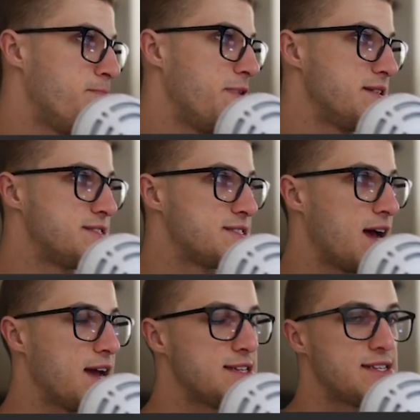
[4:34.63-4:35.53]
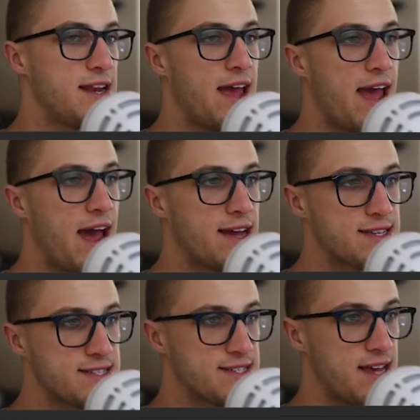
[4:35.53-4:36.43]
bid size and ask
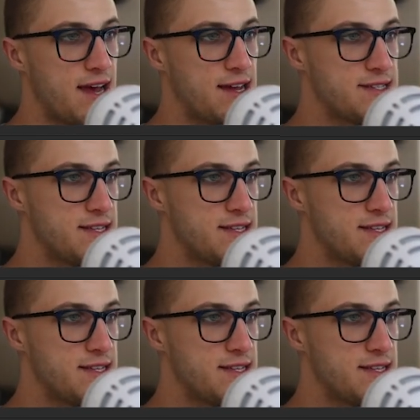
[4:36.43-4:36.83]
size.